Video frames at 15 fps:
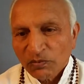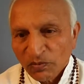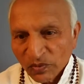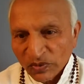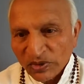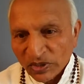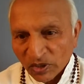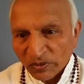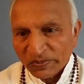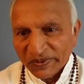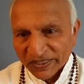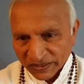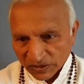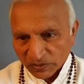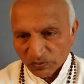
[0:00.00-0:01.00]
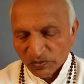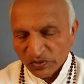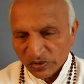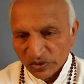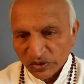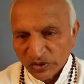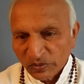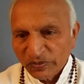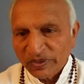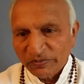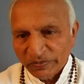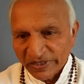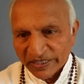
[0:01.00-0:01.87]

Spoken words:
Most of us, most human